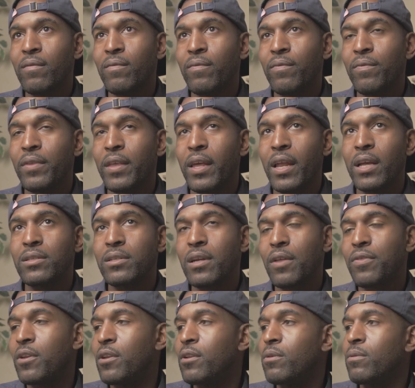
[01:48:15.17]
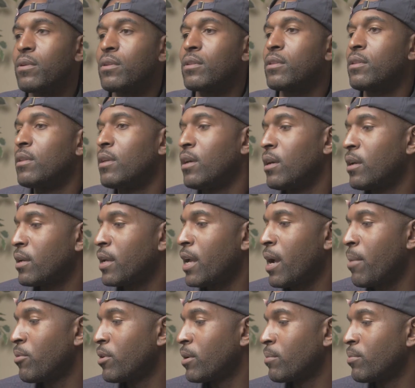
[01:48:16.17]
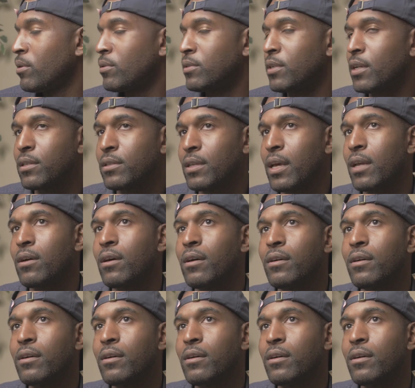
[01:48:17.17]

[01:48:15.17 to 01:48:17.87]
it has nothing to do with the Kaepernick protest at all.